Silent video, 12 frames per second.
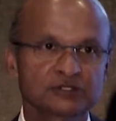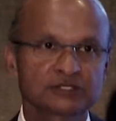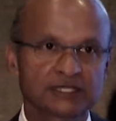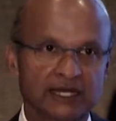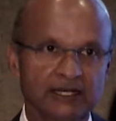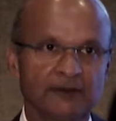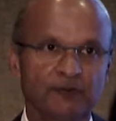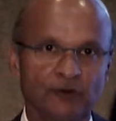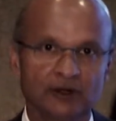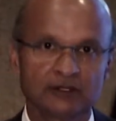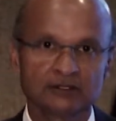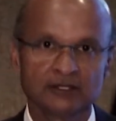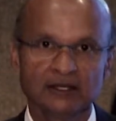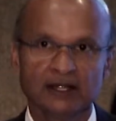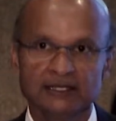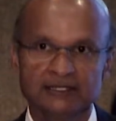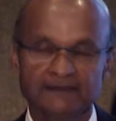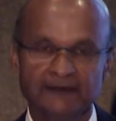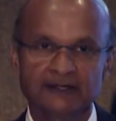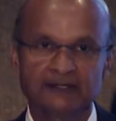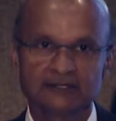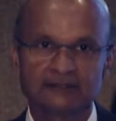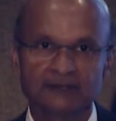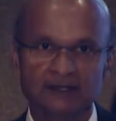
to sign up for it and defend it,